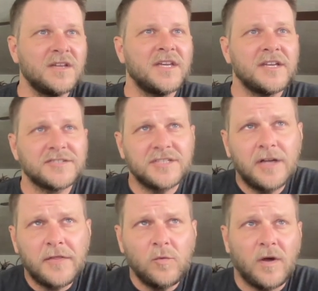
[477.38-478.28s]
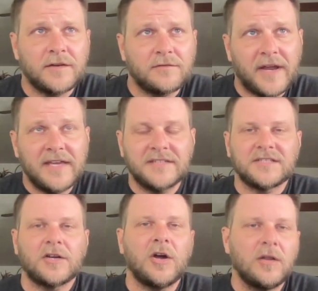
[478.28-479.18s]
Here's another one, right? It's
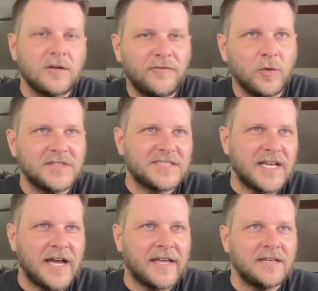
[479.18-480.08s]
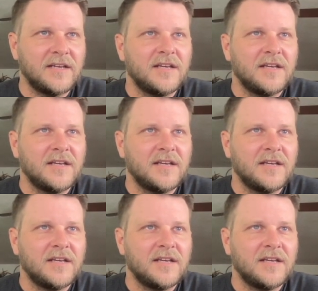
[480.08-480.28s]
a colorful design.